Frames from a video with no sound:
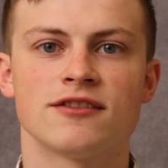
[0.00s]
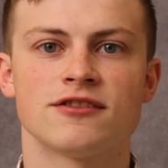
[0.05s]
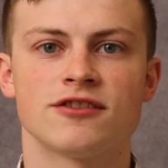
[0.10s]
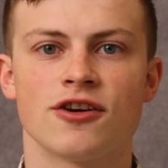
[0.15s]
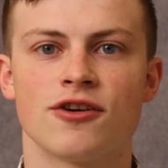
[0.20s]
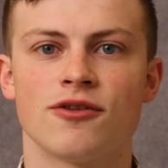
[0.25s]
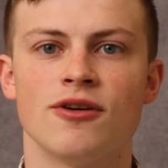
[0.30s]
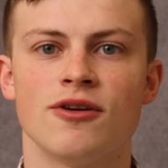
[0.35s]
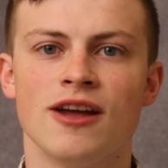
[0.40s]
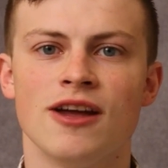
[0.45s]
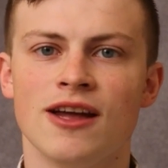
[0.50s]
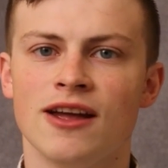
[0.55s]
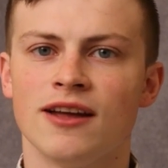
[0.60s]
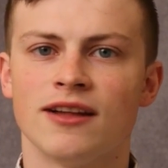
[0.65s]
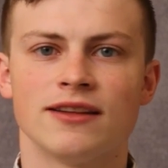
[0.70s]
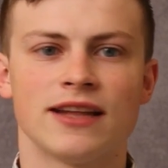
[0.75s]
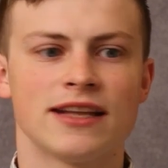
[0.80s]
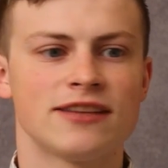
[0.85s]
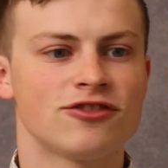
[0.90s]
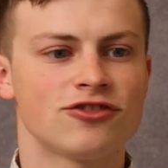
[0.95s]
So
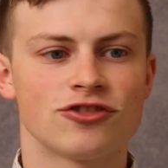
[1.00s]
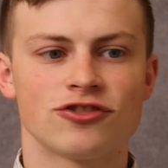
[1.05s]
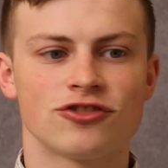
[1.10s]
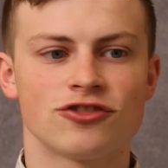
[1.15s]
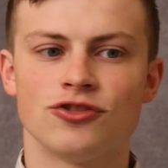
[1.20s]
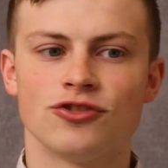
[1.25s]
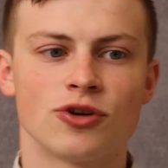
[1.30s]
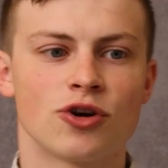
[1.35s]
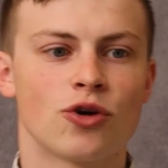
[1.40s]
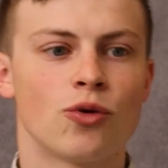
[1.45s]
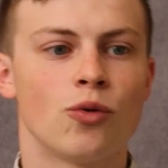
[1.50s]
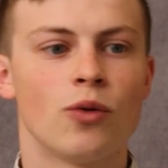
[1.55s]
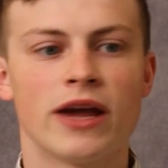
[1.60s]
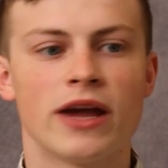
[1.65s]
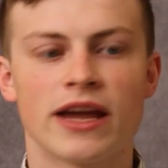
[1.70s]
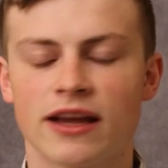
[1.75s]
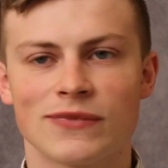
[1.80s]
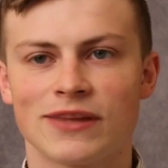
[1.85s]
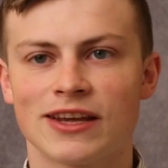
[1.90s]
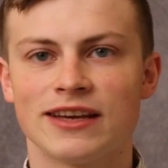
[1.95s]
let's just do a
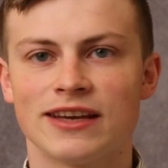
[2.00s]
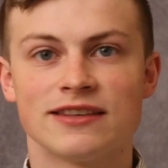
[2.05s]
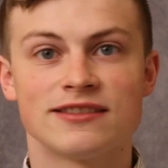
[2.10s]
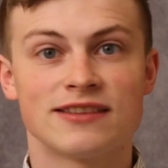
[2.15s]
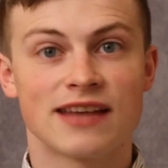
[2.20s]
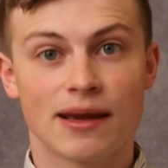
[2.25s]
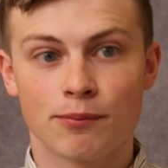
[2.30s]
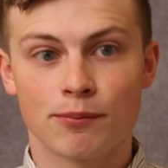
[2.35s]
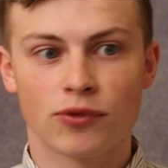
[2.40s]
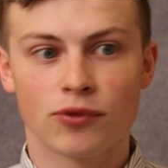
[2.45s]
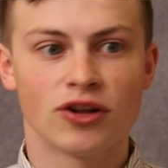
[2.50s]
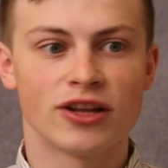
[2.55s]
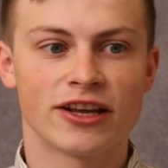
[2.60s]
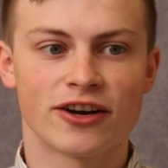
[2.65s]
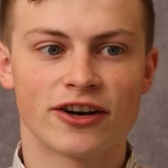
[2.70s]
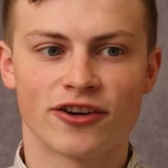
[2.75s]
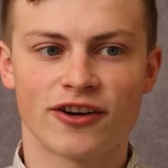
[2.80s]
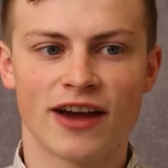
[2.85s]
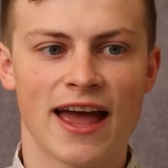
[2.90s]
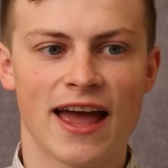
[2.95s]
quick example
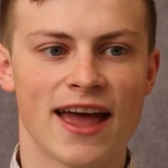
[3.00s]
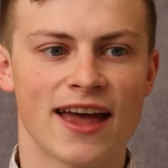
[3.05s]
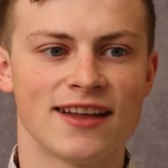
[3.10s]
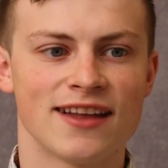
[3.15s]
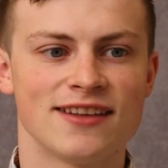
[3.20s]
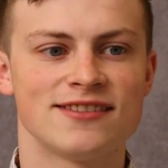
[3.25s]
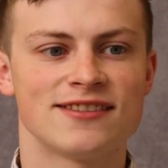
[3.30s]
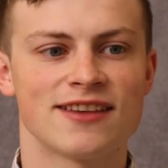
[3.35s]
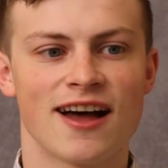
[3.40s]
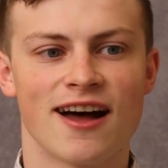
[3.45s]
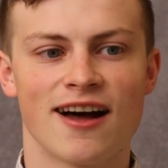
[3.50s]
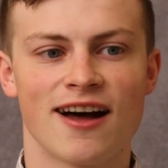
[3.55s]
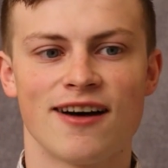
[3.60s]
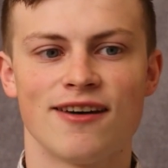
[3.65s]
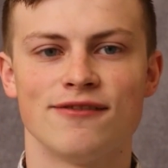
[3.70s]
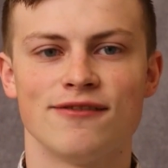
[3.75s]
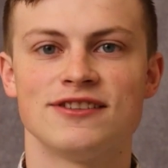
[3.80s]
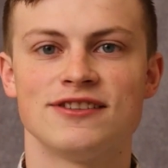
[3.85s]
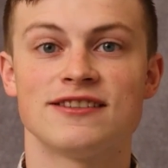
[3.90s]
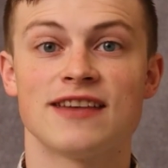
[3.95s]
in our heads
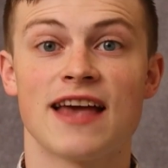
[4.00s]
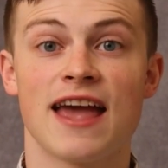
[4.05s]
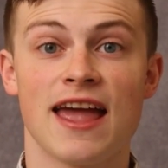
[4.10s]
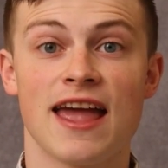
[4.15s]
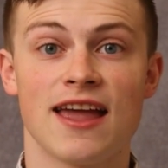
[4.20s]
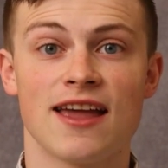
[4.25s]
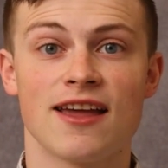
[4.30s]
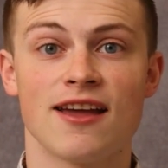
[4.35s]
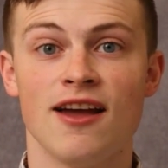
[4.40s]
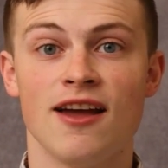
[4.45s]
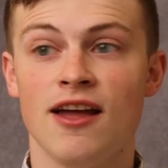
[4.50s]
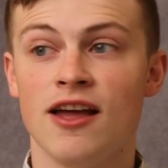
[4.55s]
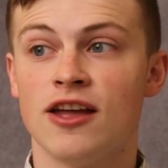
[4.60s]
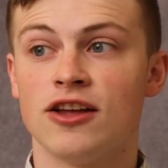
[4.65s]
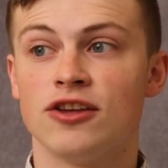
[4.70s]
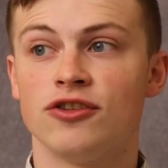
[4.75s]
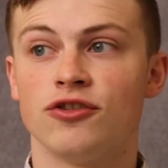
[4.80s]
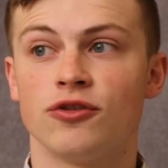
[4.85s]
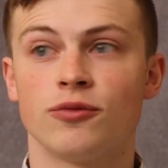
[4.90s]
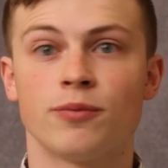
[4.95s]
of, say,
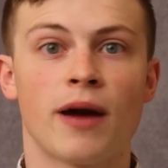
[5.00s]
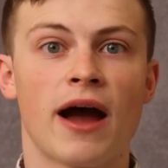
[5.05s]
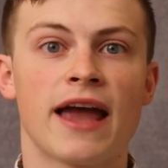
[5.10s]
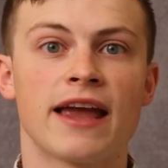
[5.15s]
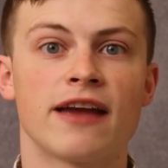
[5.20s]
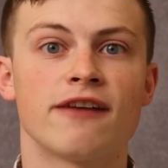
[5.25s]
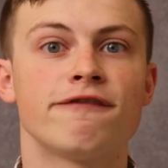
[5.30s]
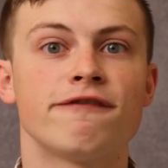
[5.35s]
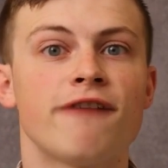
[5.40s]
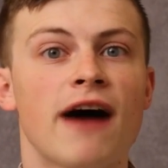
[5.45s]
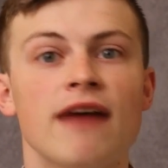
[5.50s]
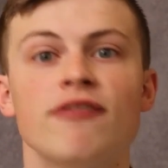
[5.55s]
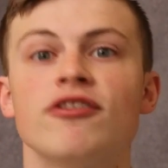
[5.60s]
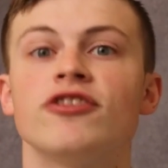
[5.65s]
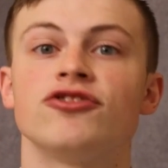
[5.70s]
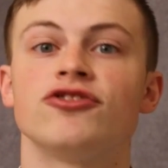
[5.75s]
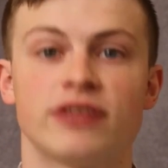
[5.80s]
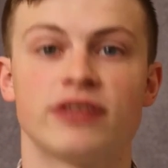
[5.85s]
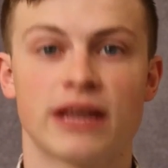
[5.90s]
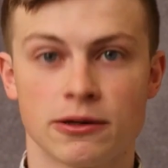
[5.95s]
you're buying a
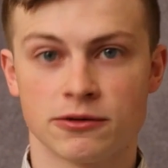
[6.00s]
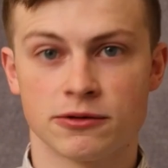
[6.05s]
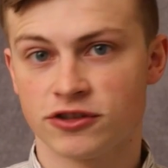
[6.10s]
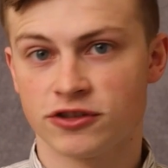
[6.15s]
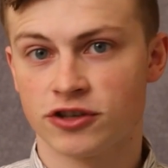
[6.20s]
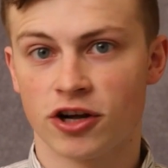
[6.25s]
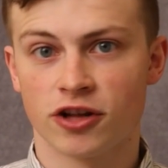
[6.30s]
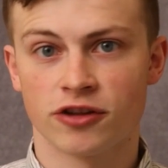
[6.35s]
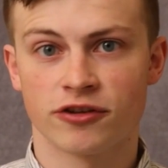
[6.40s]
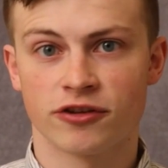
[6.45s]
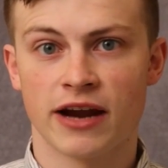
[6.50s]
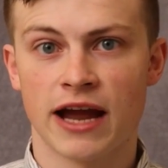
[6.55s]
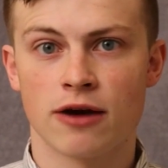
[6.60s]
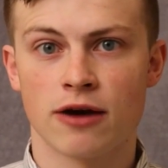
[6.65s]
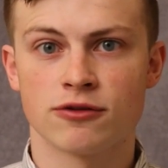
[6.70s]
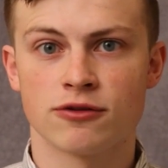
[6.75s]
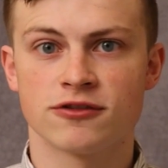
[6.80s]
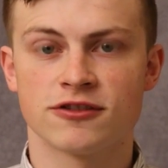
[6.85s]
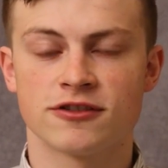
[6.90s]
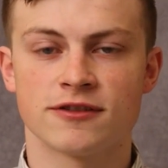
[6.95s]
$500,000
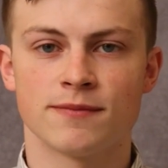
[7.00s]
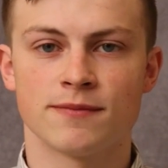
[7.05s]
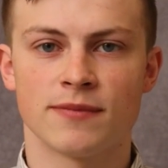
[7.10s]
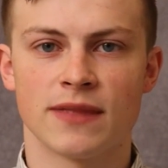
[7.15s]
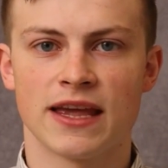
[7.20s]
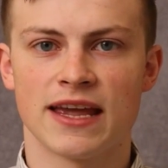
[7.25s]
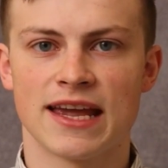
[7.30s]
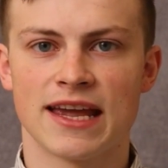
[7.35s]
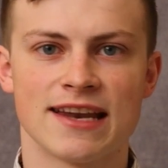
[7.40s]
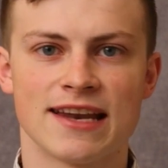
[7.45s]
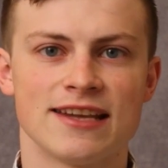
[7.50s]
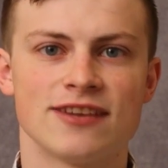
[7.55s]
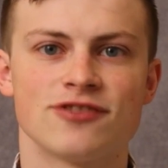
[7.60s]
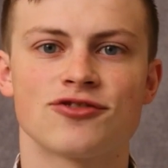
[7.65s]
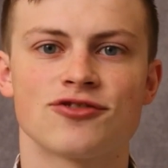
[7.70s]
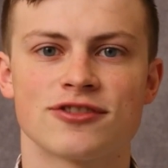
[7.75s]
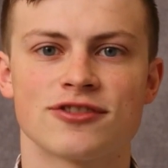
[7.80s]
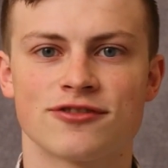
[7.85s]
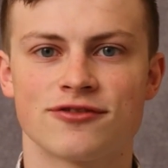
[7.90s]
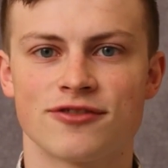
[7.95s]
house and
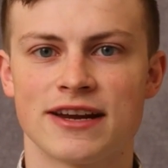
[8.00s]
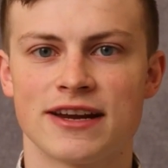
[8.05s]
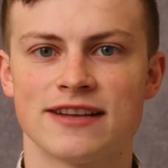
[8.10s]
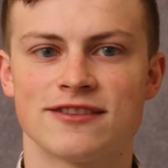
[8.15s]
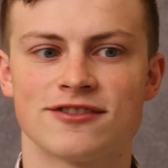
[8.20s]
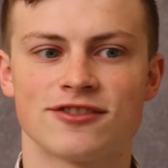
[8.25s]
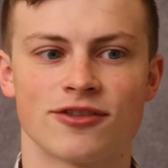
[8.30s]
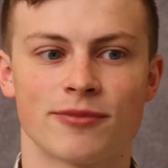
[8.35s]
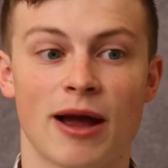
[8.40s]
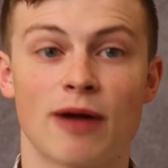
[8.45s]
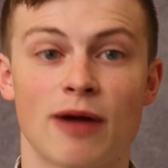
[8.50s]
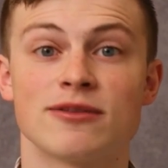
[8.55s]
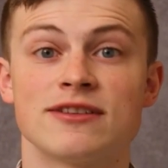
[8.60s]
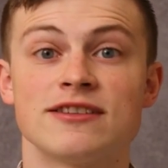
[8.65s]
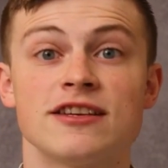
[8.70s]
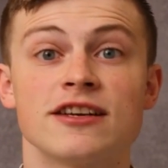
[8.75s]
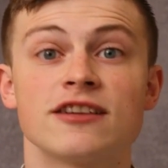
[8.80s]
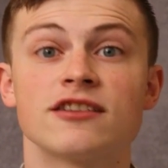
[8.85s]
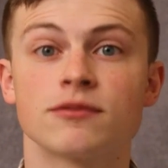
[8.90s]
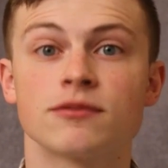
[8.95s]
interest rates are about
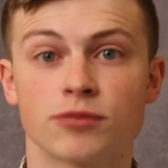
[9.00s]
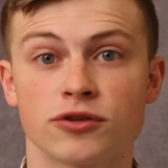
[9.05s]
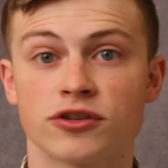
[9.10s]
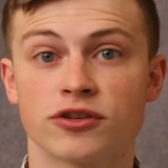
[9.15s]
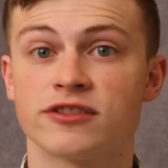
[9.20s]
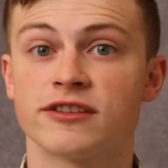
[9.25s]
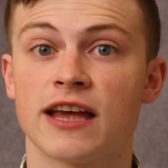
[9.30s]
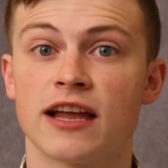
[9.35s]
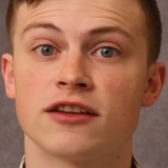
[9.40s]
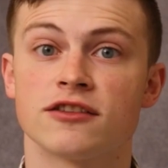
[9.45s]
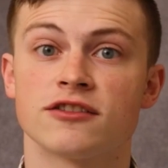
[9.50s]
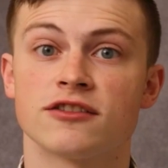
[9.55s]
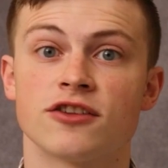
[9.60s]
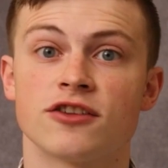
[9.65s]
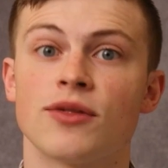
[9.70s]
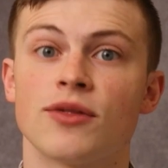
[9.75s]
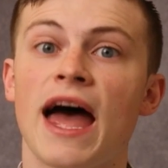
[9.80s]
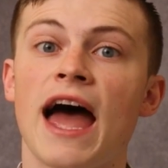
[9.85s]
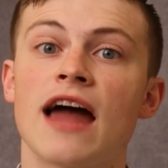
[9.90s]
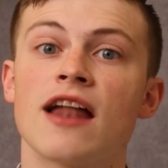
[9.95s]
6%.
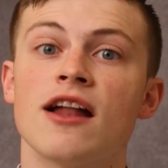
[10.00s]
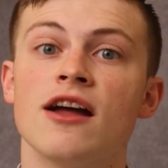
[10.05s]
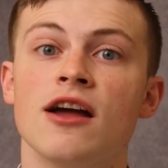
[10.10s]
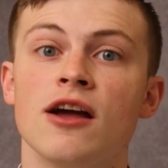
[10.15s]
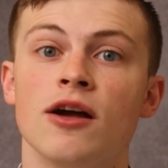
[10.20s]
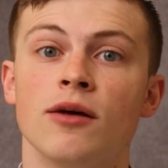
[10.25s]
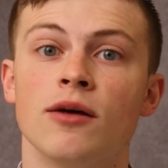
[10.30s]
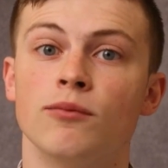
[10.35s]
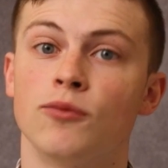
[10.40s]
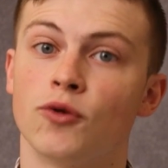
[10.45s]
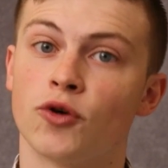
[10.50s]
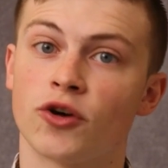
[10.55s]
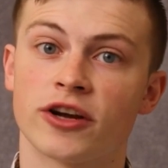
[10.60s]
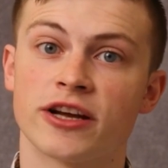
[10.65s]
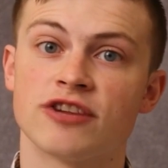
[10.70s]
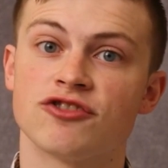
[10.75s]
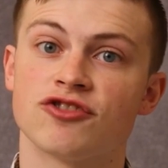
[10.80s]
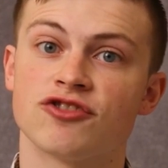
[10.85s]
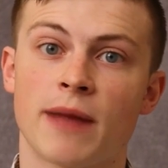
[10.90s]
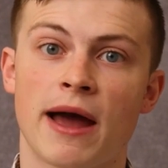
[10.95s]
So that
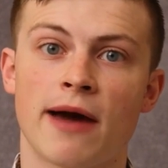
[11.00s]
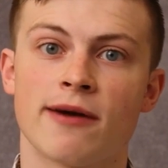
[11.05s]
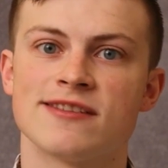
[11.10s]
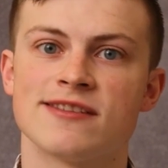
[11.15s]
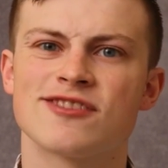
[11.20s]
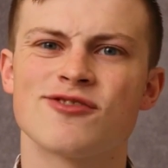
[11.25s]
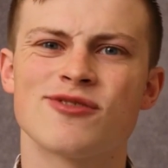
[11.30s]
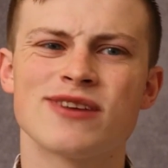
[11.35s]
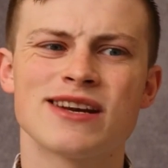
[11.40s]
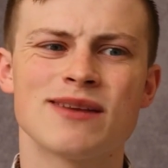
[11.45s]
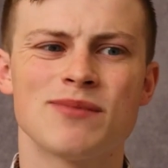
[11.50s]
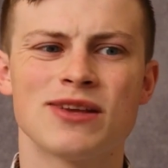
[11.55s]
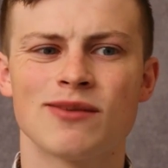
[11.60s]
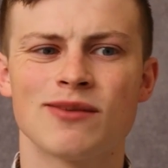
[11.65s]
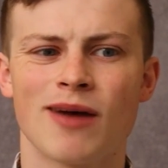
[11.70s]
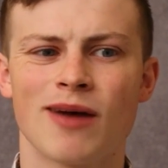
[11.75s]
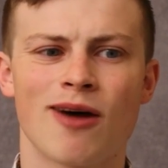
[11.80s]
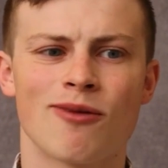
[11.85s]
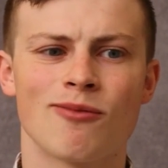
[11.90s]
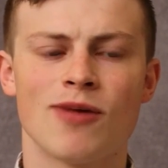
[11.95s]
mortgage amount is going to be
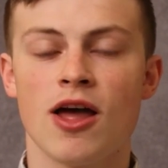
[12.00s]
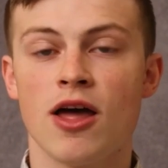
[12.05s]
about